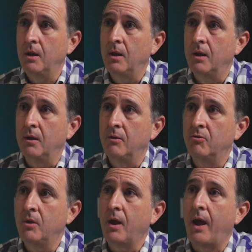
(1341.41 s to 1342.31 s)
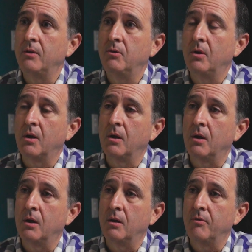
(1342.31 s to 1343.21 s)
is the idea
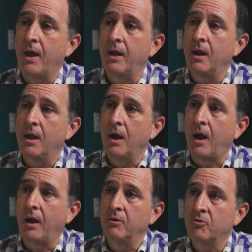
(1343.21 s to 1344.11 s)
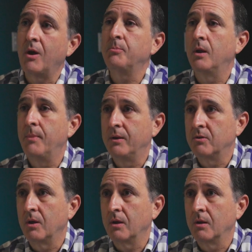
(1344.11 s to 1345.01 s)
of that AI
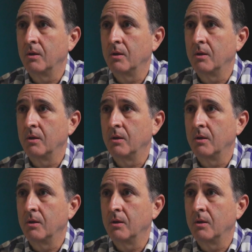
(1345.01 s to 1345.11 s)
supplementing